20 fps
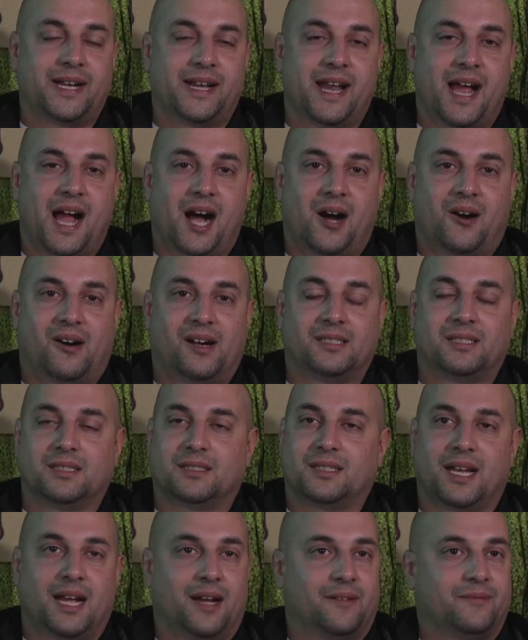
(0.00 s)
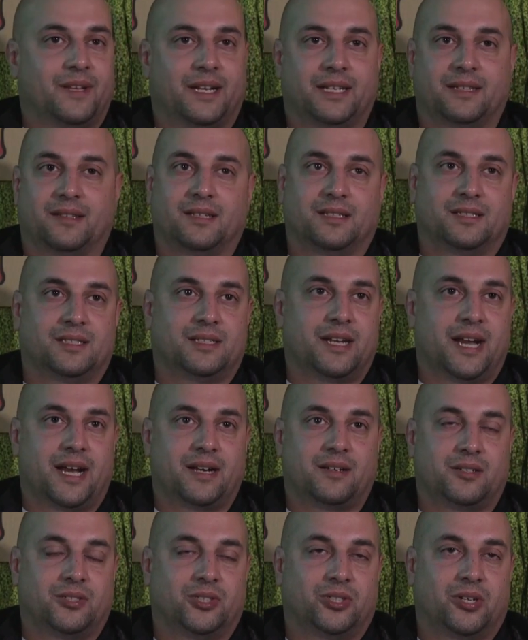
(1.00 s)
now I just have like the
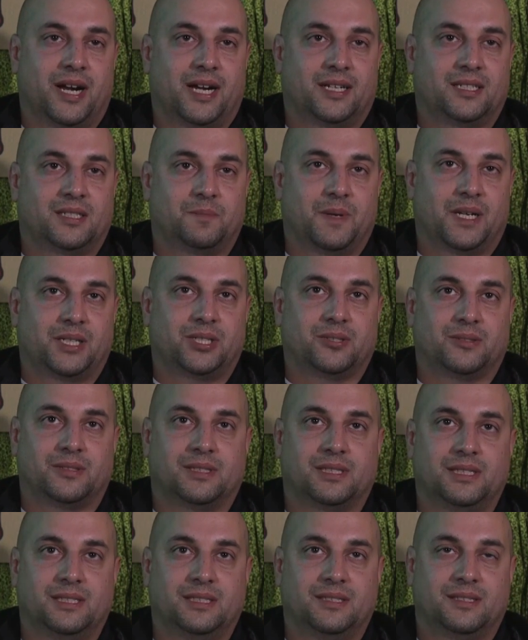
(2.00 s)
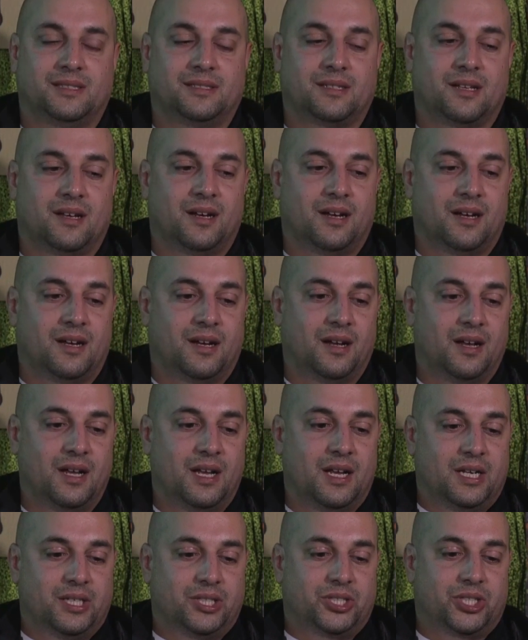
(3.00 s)
standard drag specialties
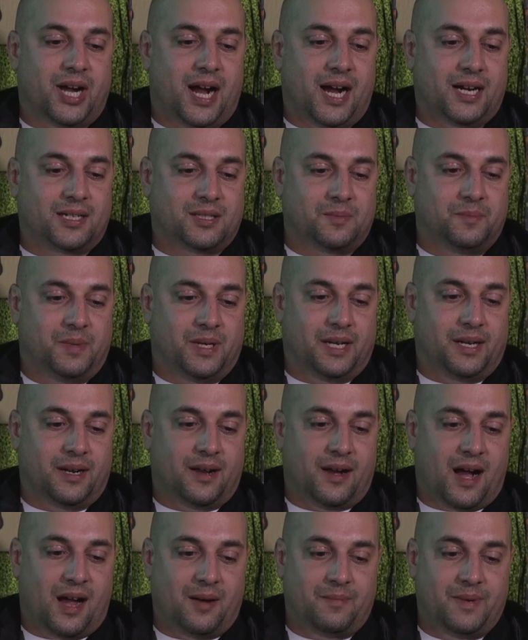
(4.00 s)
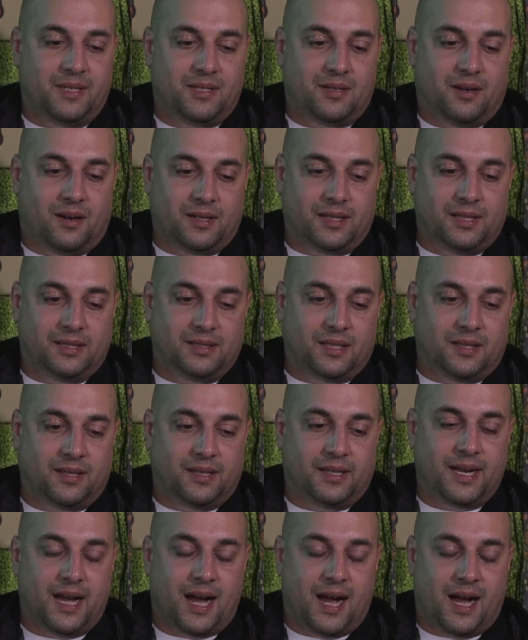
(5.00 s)
shocks, but I've been talking to
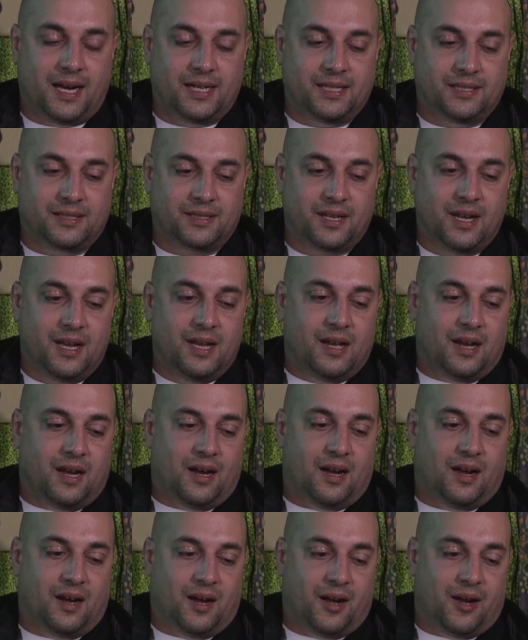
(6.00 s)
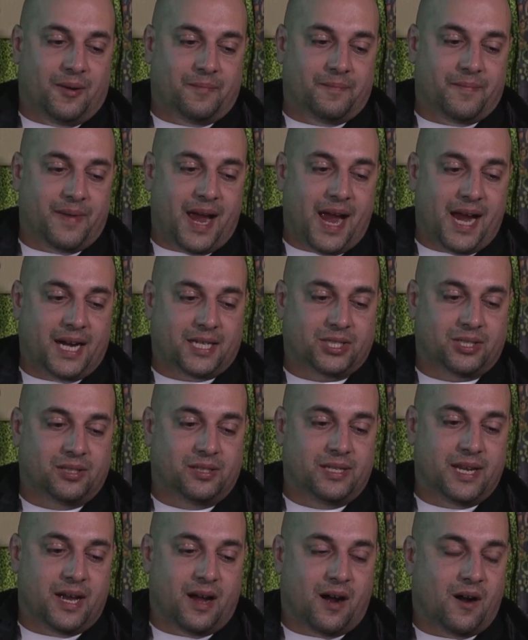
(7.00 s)
the guys
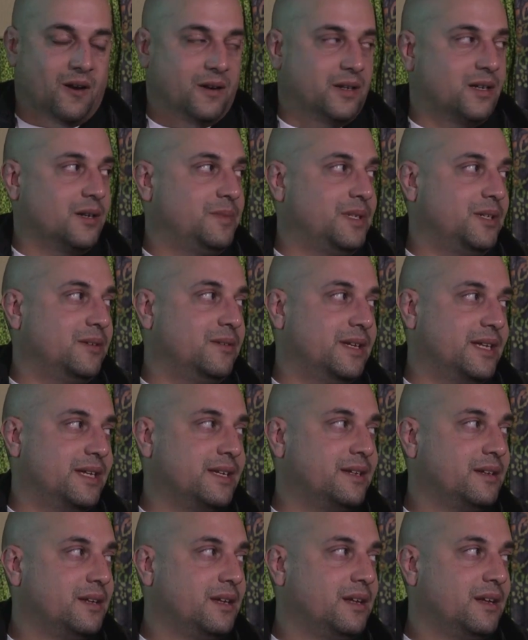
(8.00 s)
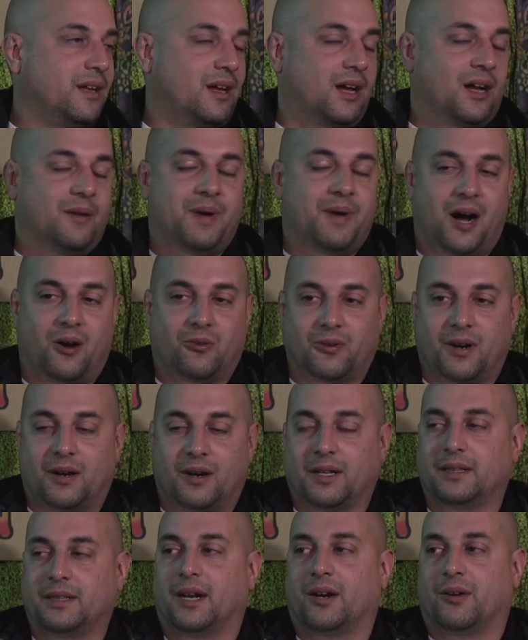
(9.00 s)
actually at RWD about
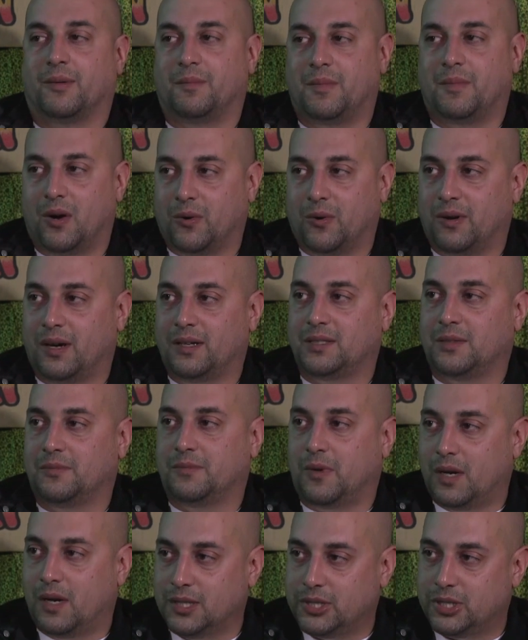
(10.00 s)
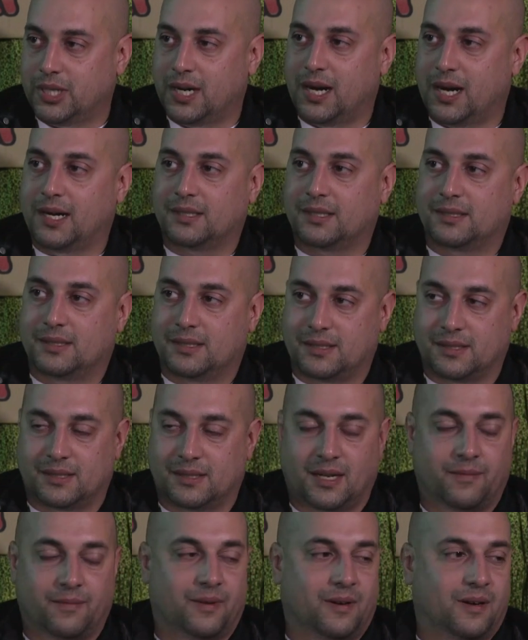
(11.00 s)
running their remote reservoir shocks because
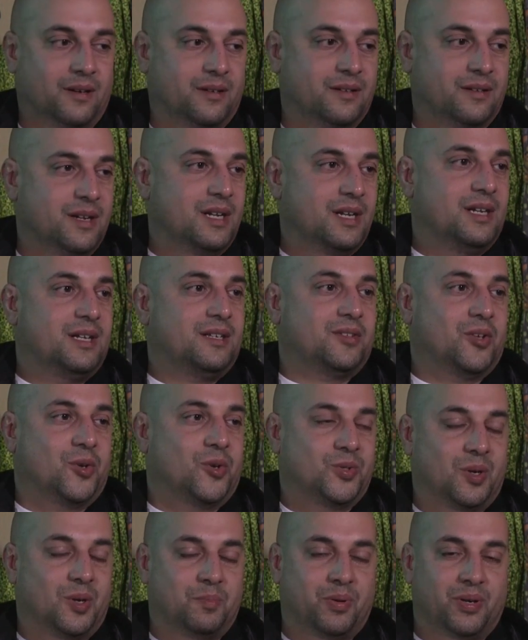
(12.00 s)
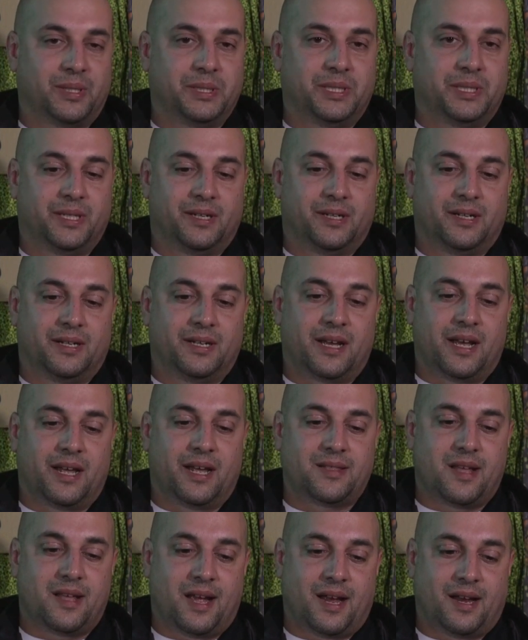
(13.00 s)
I've heard those are pretty good.
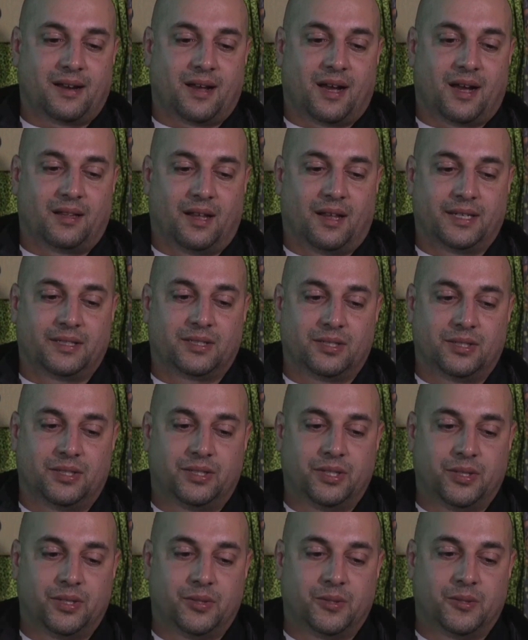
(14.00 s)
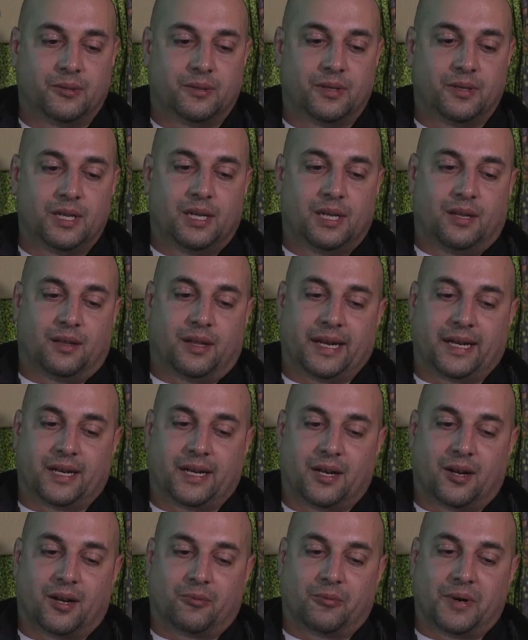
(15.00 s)
And then I'd like to do like
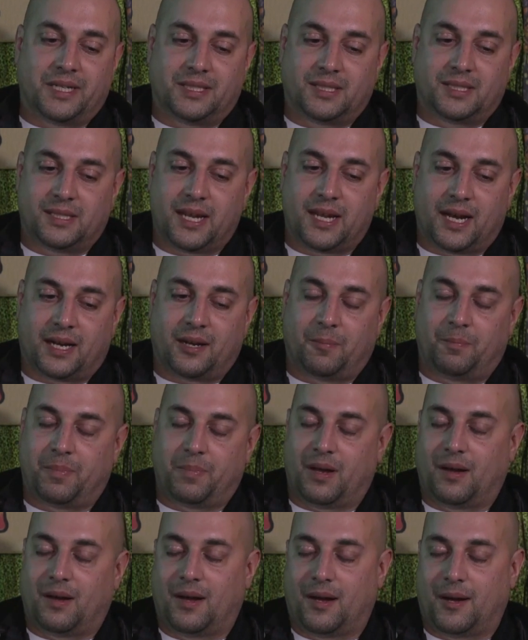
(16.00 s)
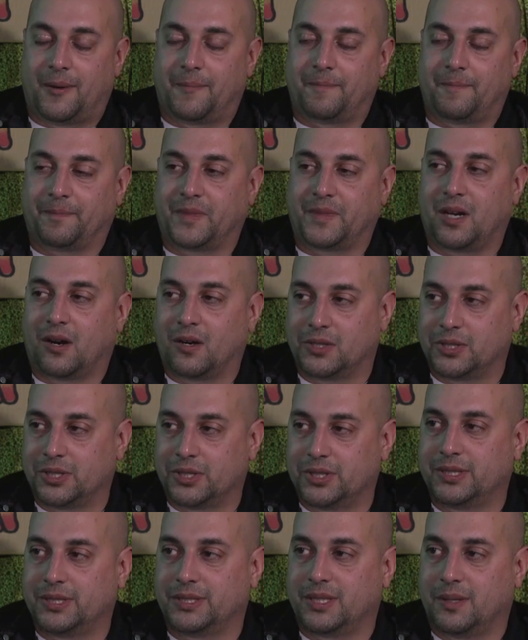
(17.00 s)
race tech
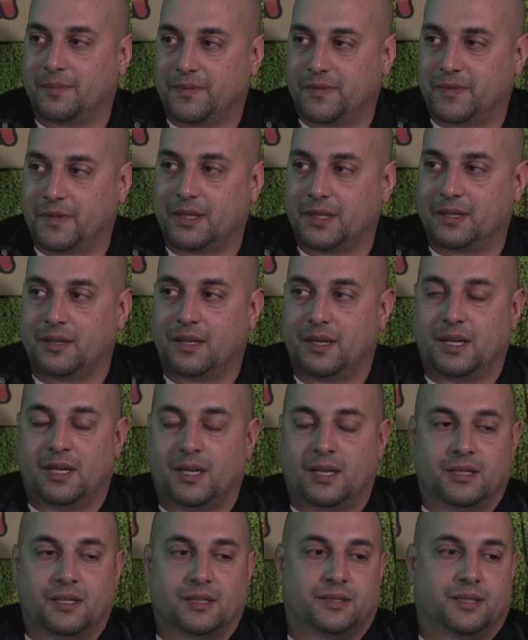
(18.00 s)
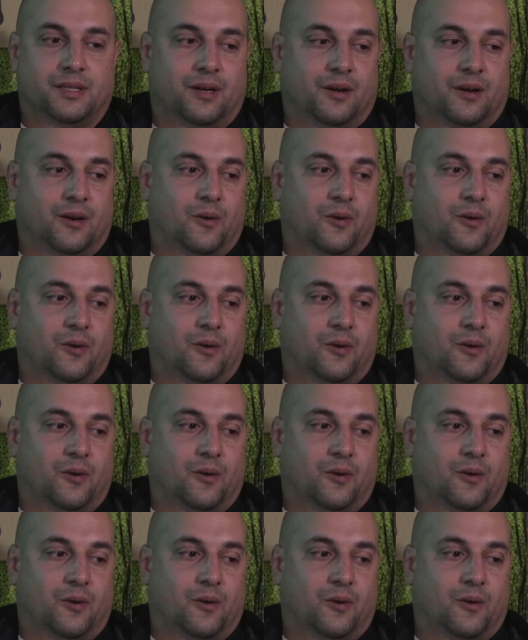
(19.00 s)
cartridges up front. So